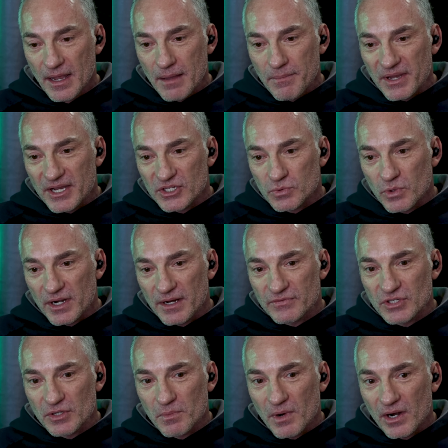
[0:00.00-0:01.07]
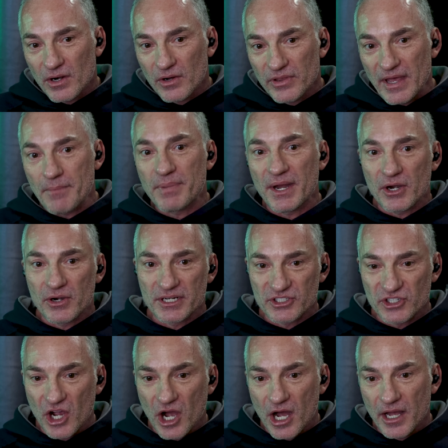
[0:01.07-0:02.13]
because what if tomorrow that parent is
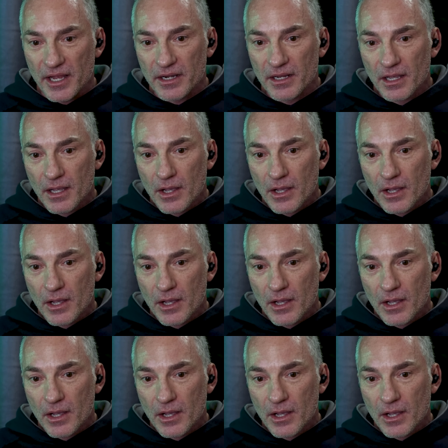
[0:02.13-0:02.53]
gone?